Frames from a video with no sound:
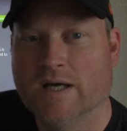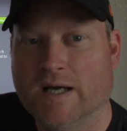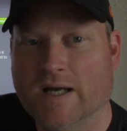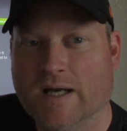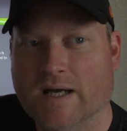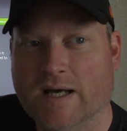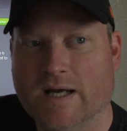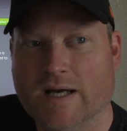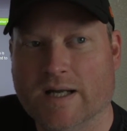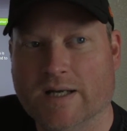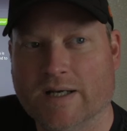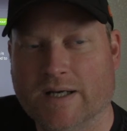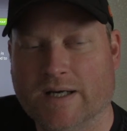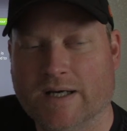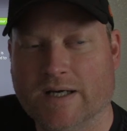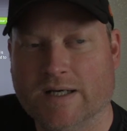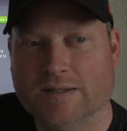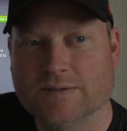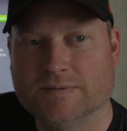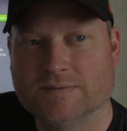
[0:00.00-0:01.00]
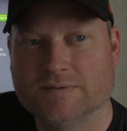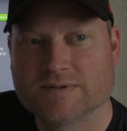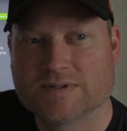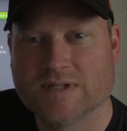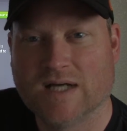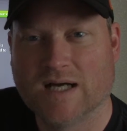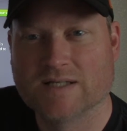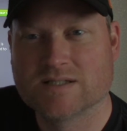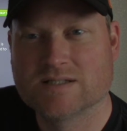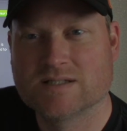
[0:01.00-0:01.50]
and it's
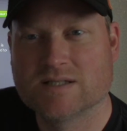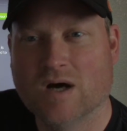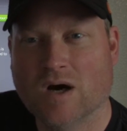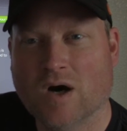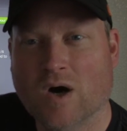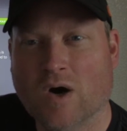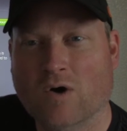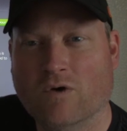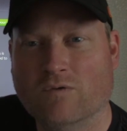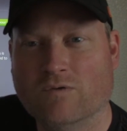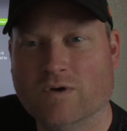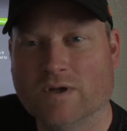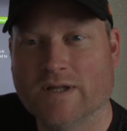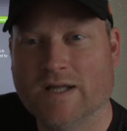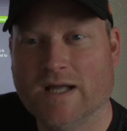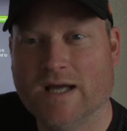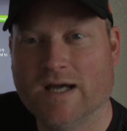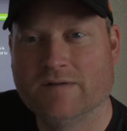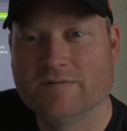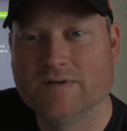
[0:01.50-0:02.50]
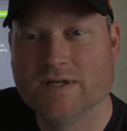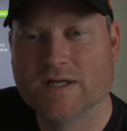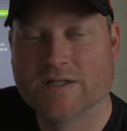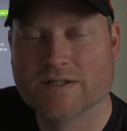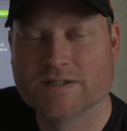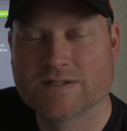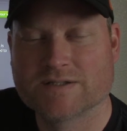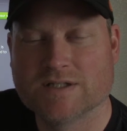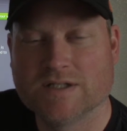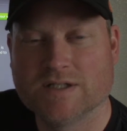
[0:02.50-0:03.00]
not overly heavy on
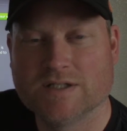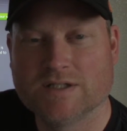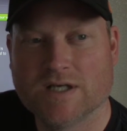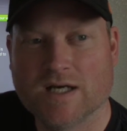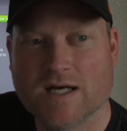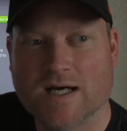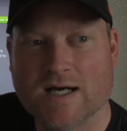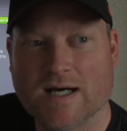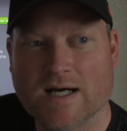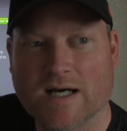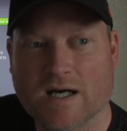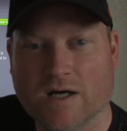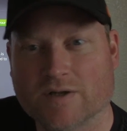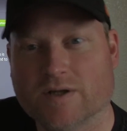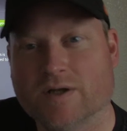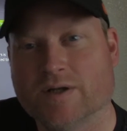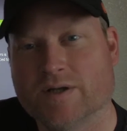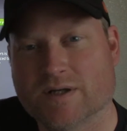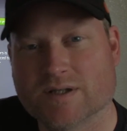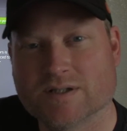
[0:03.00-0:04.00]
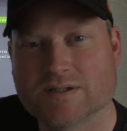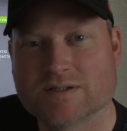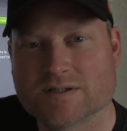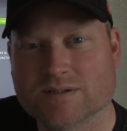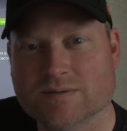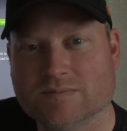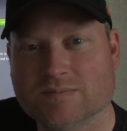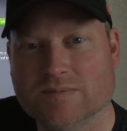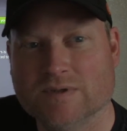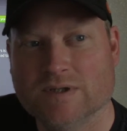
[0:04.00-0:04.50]
the CGI, although there's
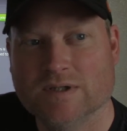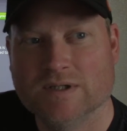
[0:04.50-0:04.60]
some,